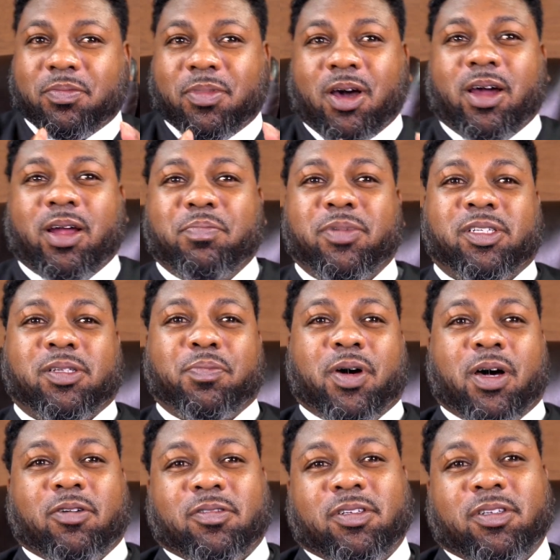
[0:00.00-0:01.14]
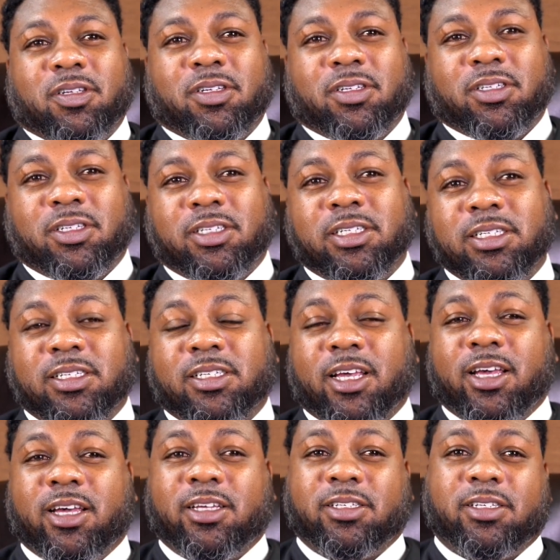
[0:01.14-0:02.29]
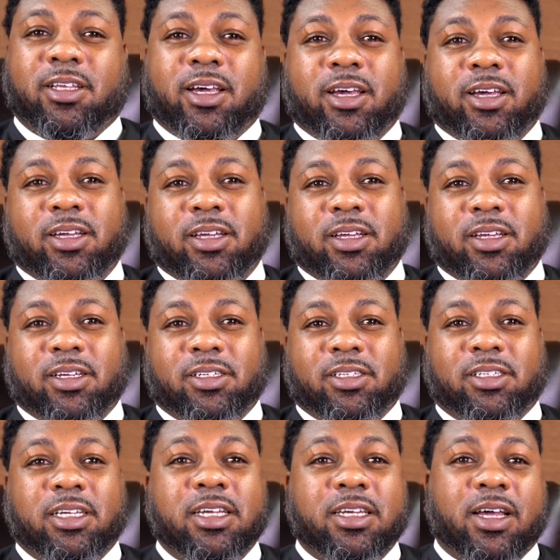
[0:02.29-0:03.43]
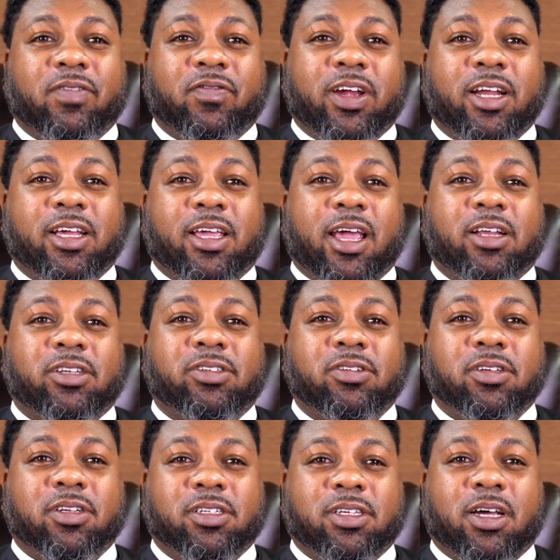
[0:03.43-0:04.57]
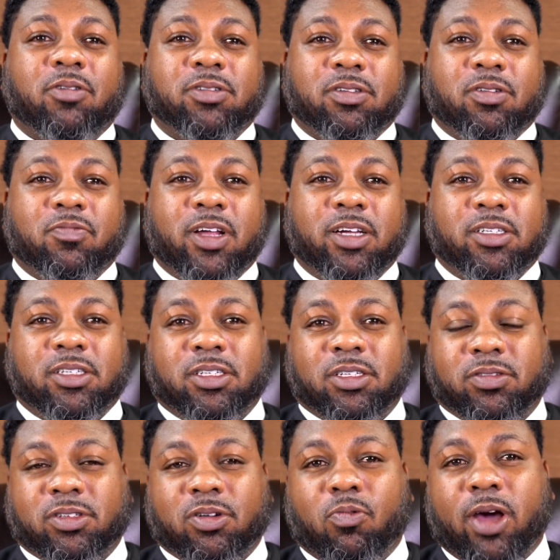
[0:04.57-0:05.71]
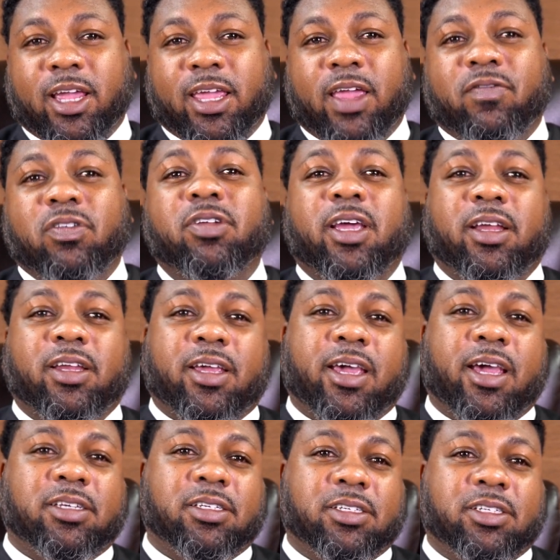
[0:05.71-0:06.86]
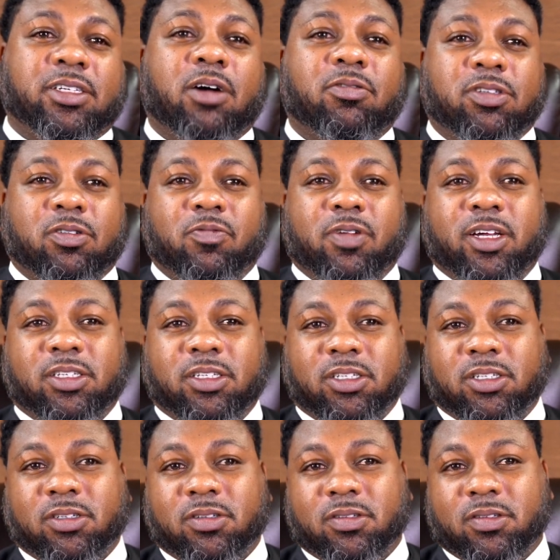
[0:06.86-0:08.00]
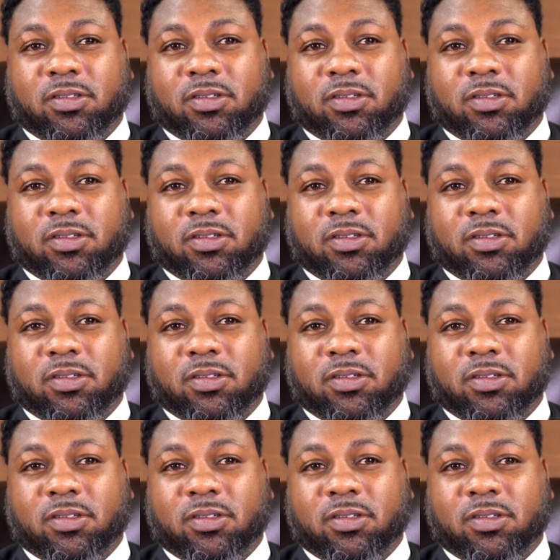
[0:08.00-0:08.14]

all right, Mr. Bowers, she says that she never indicated to you that y'all was in a relationship. So what gave you the indication that y'all was in a relationship?